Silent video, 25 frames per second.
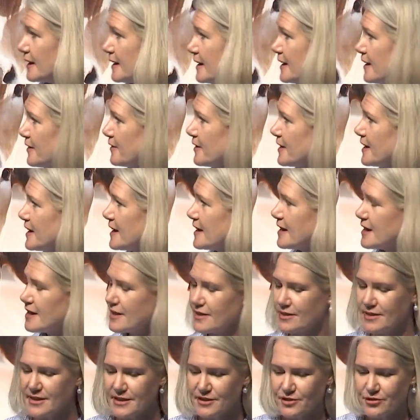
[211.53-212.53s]
Now
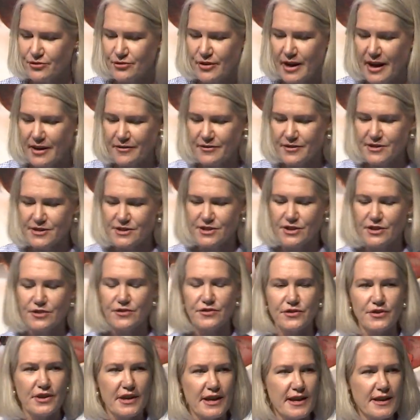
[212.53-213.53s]
here, this graph is sort
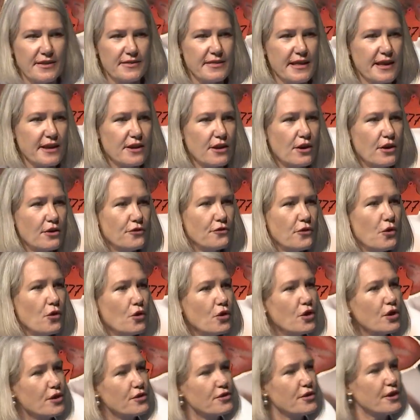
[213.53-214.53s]
of showing that of
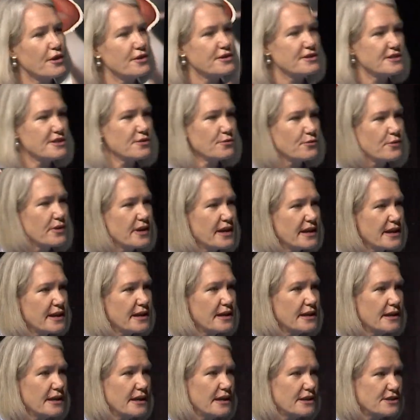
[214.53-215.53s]
all of those that
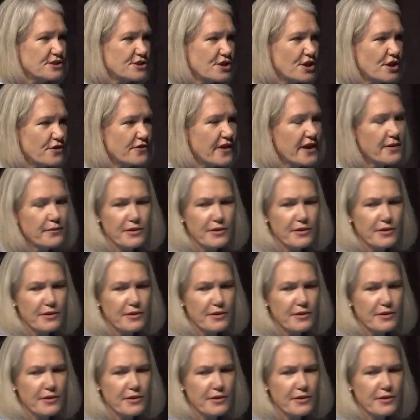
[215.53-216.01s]
we survey,